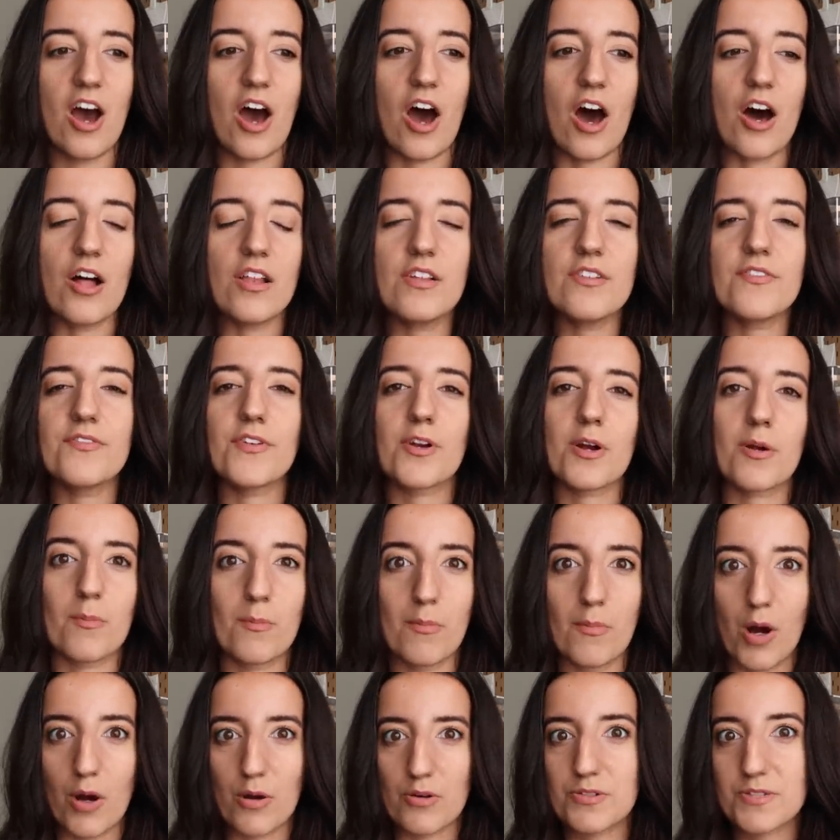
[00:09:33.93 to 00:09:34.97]
all of your
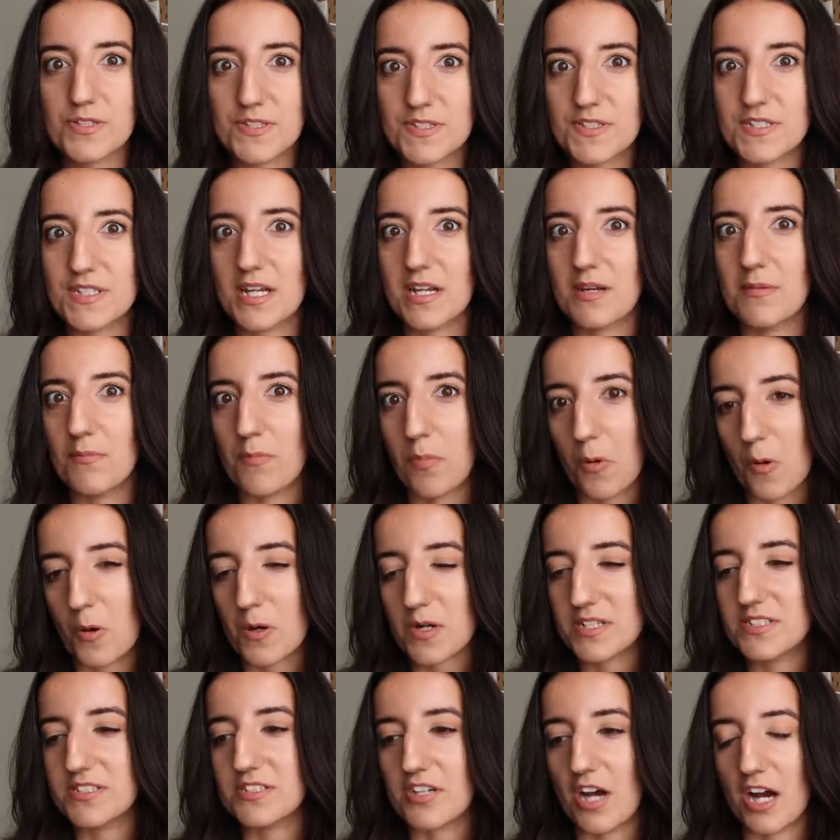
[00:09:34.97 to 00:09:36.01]
most
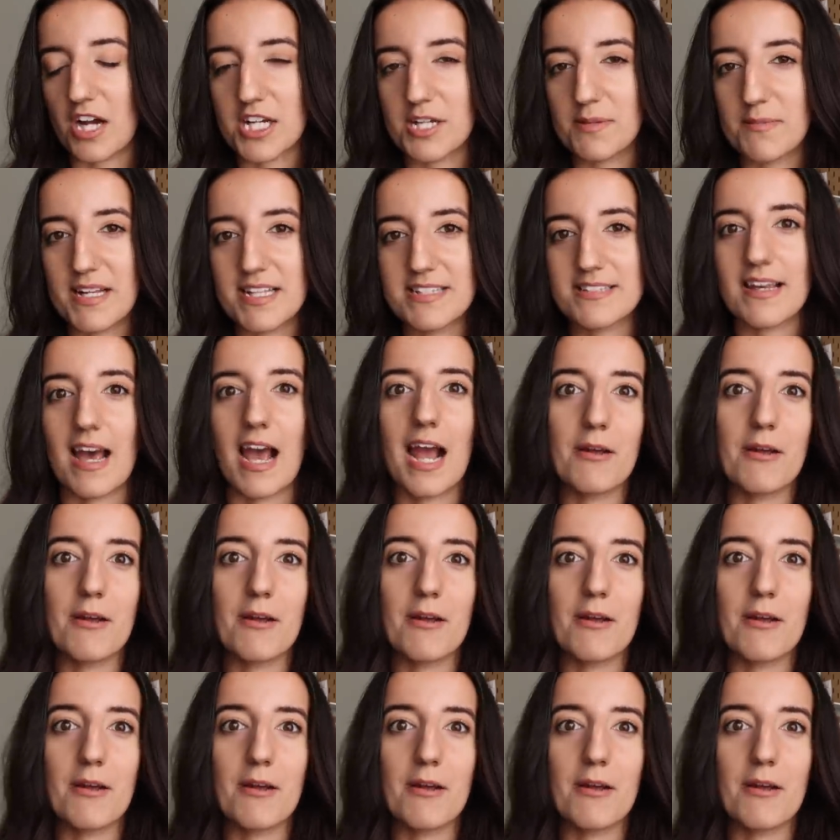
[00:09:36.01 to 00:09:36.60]
important documents.